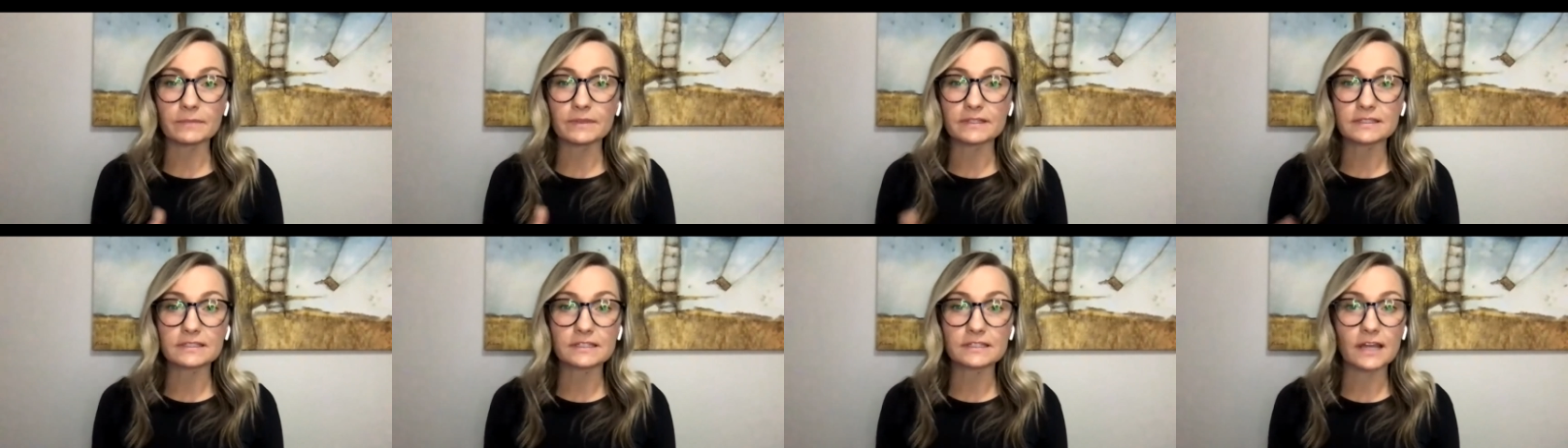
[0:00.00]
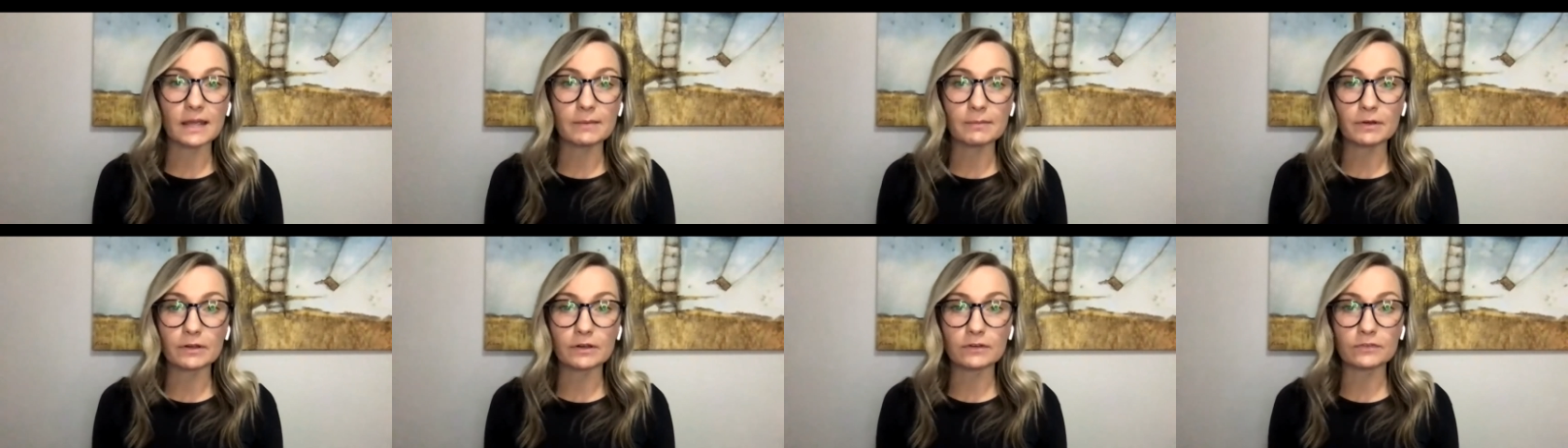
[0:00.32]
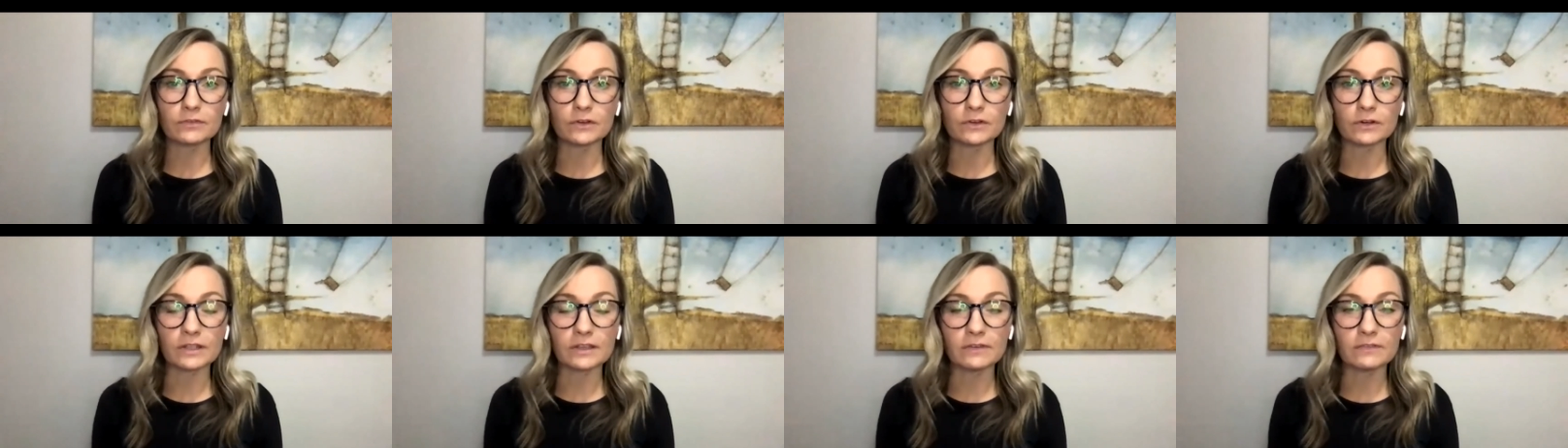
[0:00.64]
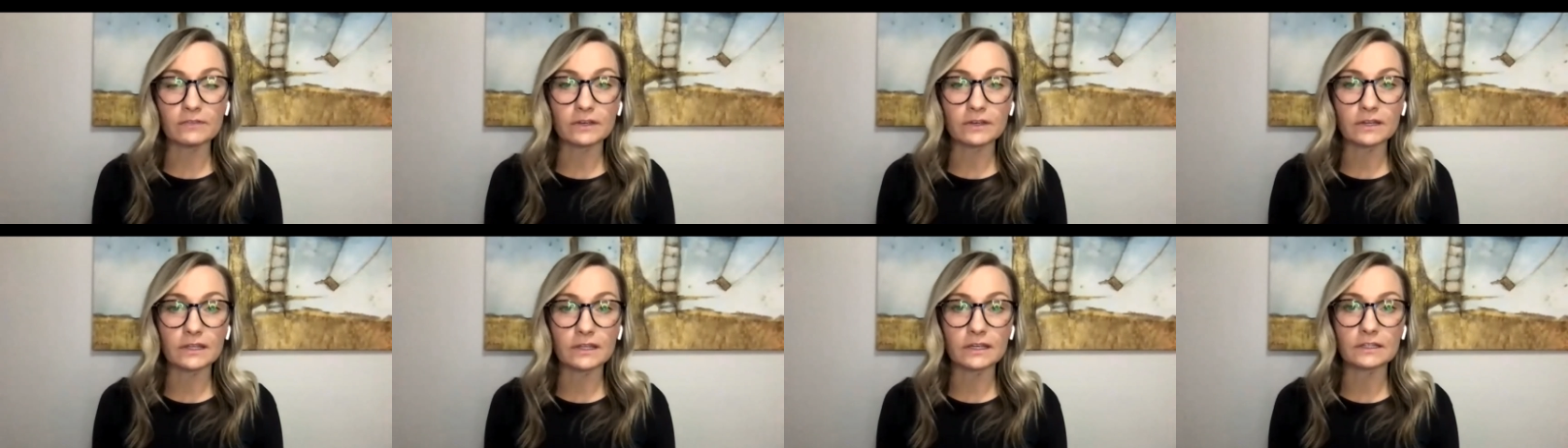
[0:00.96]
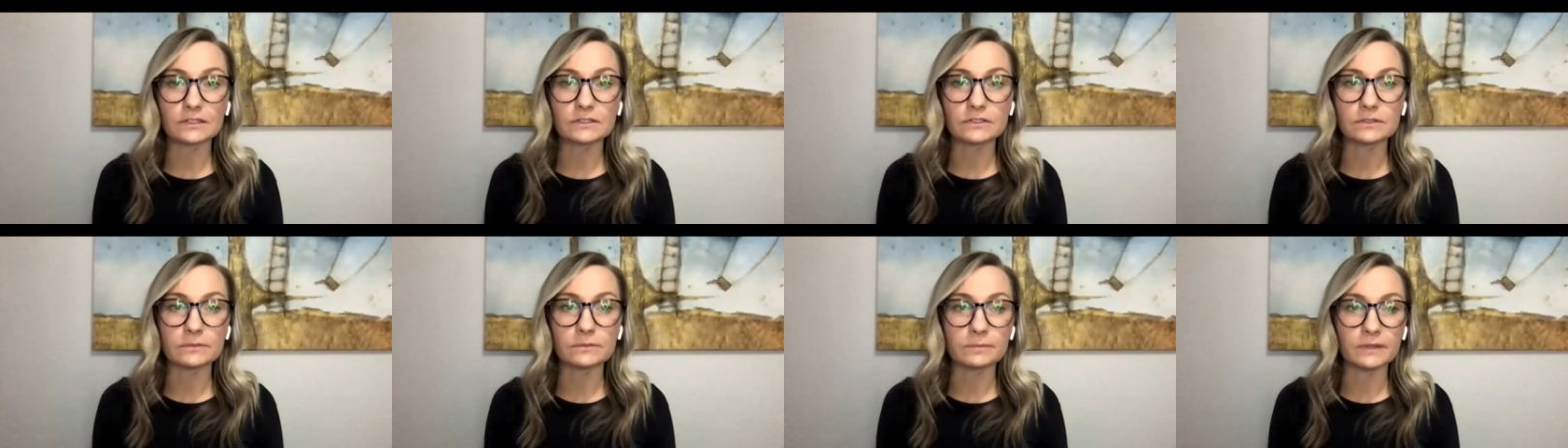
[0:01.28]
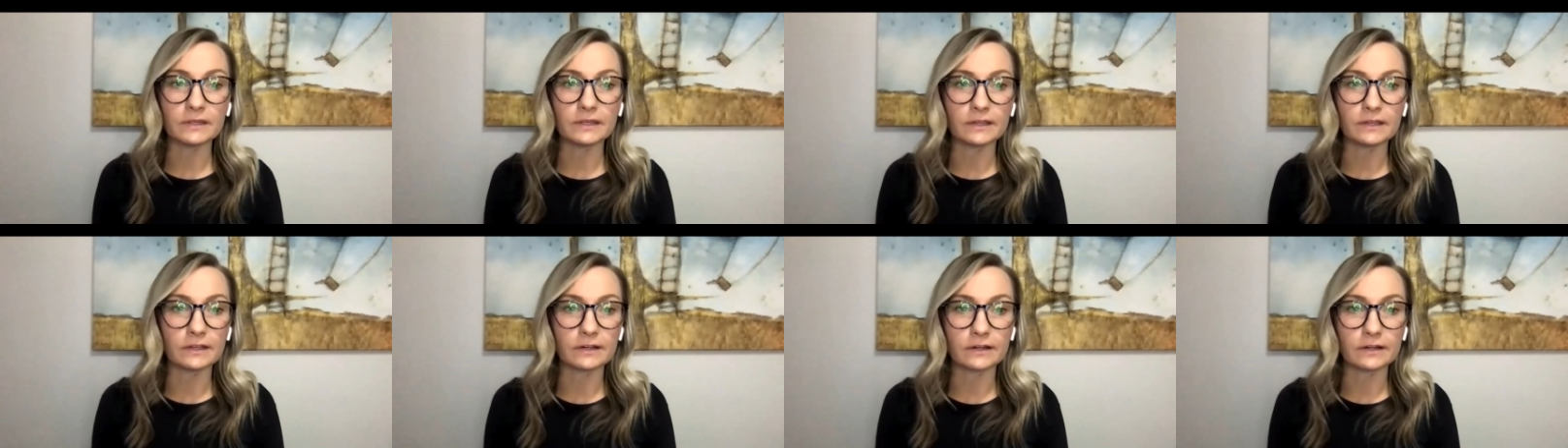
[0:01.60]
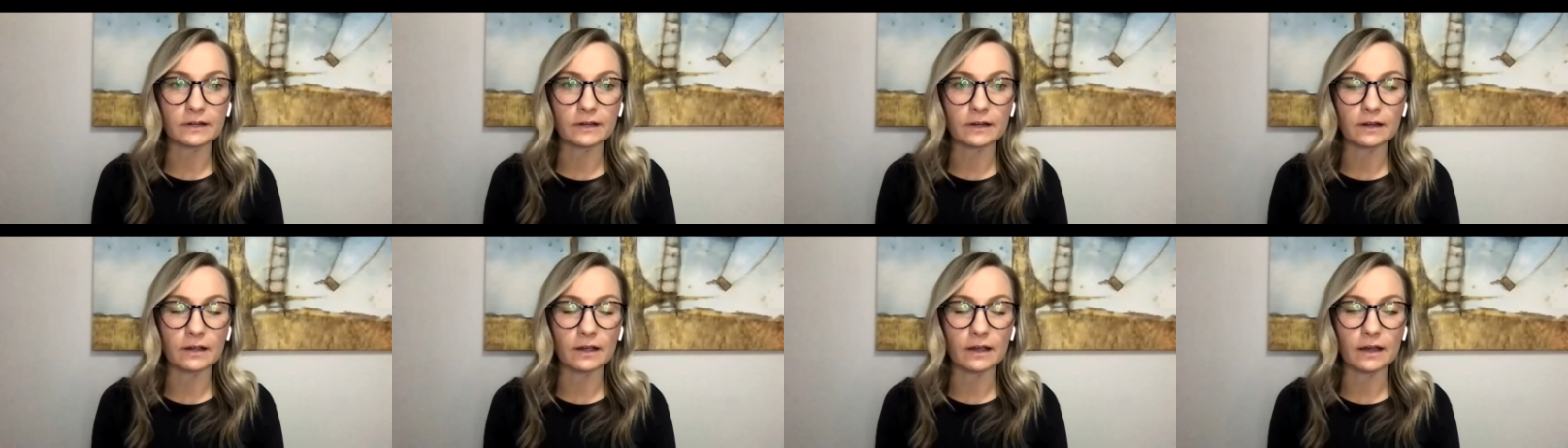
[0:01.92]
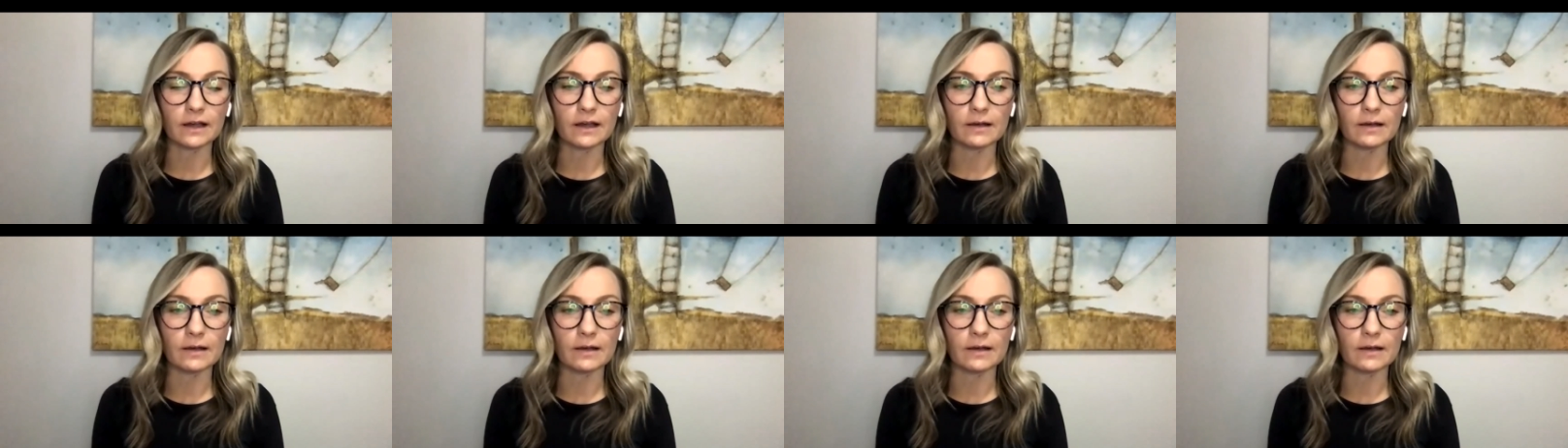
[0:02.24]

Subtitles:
this time out of your evening to be here.